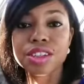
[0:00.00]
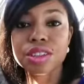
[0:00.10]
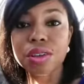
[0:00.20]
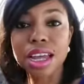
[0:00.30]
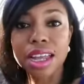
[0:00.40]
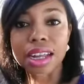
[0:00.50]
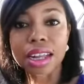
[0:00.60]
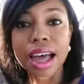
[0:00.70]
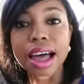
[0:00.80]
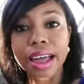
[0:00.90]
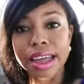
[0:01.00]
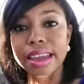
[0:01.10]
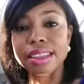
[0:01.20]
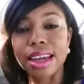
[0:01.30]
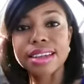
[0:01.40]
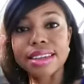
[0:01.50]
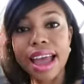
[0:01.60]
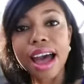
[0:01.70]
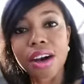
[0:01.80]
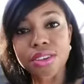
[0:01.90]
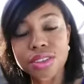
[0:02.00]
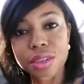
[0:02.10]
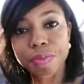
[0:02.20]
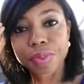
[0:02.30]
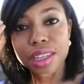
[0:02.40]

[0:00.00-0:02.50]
So that lie, that doubt,